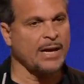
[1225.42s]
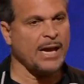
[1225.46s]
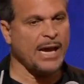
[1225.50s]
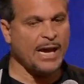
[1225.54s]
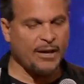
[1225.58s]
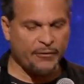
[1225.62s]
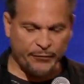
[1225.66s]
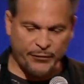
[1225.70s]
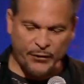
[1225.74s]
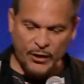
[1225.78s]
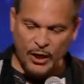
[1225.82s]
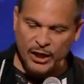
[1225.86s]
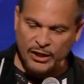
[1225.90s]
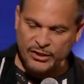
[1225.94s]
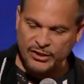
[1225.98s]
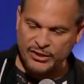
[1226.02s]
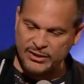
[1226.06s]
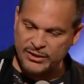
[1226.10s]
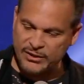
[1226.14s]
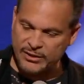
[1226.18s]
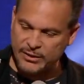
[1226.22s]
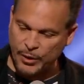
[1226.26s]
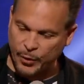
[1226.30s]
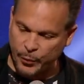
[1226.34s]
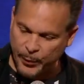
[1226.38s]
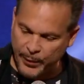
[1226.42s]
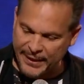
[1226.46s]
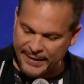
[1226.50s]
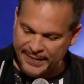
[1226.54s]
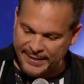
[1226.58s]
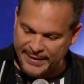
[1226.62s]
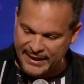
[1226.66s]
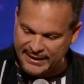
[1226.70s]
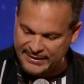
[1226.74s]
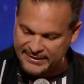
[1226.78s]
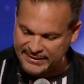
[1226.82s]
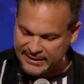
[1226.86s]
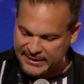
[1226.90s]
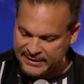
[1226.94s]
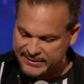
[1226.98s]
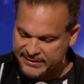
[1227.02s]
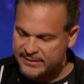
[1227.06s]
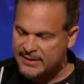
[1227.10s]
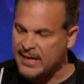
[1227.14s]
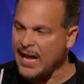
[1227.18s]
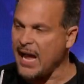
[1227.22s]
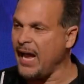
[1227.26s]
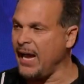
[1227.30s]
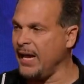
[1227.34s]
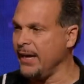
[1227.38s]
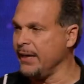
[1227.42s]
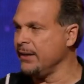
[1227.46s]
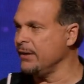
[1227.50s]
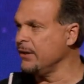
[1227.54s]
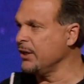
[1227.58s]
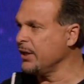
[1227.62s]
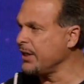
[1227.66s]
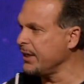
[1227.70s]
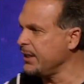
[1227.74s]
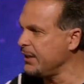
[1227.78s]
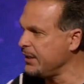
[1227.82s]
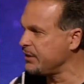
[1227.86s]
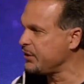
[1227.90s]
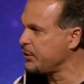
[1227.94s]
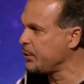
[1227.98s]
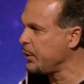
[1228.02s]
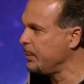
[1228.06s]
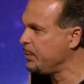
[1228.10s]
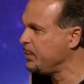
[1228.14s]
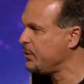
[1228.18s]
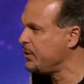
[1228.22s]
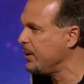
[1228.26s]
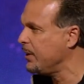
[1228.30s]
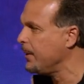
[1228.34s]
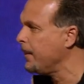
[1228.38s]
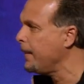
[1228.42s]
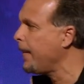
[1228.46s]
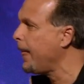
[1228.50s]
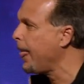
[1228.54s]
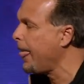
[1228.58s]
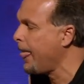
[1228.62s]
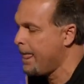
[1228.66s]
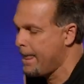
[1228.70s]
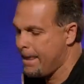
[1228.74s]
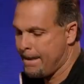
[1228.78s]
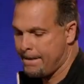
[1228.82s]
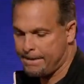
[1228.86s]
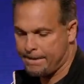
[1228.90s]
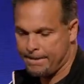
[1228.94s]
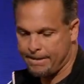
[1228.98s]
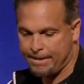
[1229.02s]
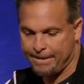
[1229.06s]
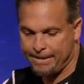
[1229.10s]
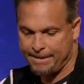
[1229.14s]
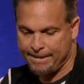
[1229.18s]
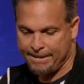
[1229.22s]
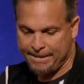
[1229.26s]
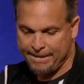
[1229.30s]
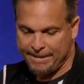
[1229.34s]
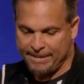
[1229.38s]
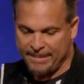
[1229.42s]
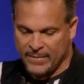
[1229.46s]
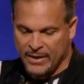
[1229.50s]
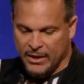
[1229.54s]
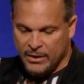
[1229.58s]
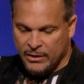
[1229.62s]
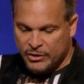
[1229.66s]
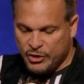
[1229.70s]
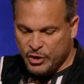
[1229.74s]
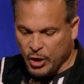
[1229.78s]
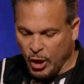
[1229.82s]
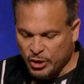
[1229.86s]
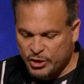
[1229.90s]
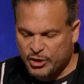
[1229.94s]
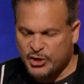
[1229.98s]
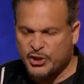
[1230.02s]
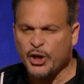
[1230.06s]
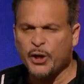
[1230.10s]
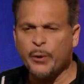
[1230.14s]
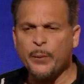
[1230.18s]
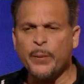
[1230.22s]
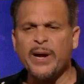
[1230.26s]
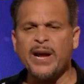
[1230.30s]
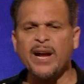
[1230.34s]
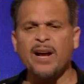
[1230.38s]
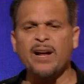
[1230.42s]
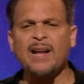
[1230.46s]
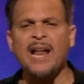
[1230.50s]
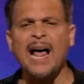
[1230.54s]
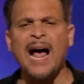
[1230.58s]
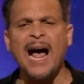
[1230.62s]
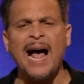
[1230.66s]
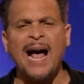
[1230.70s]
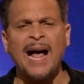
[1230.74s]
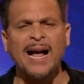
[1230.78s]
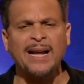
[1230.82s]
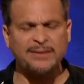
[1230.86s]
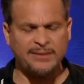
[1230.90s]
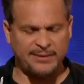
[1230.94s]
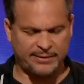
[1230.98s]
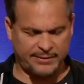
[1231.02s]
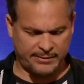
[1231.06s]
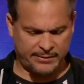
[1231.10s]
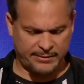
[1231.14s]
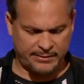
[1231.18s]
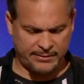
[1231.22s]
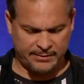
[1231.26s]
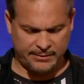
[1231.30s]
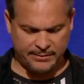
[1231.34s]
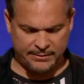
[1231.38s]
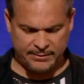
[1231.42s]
In 1 Corinthians 6:9, look at this scripture. Don't you realize